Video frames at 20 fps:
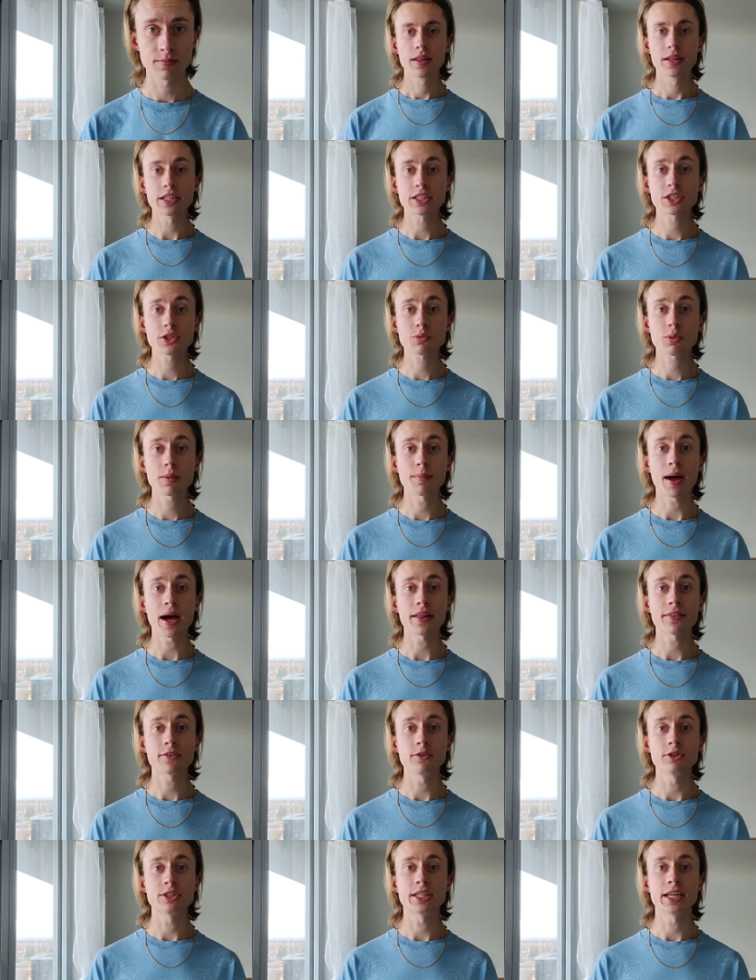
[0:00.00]
This is when
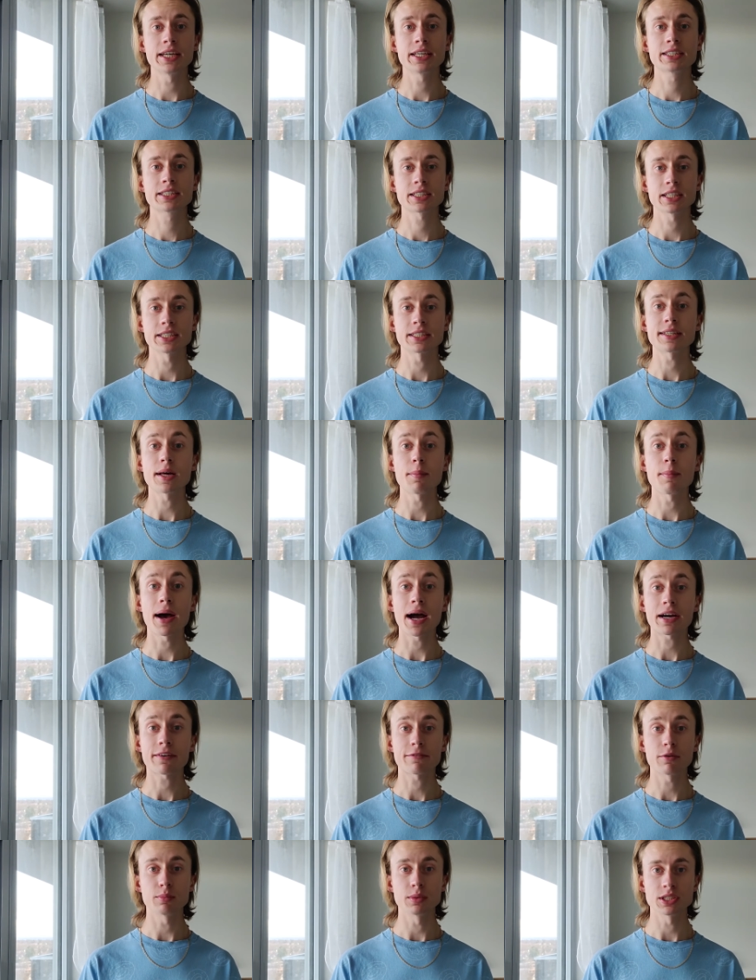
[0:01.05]
Matthew takes a step
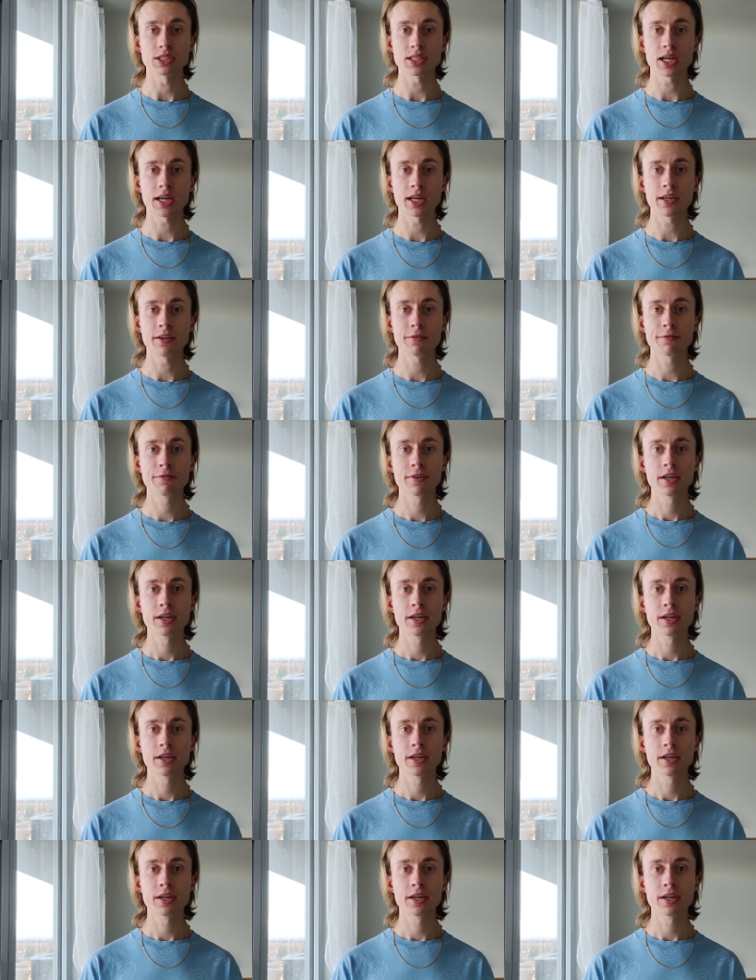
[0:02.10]
back from his life.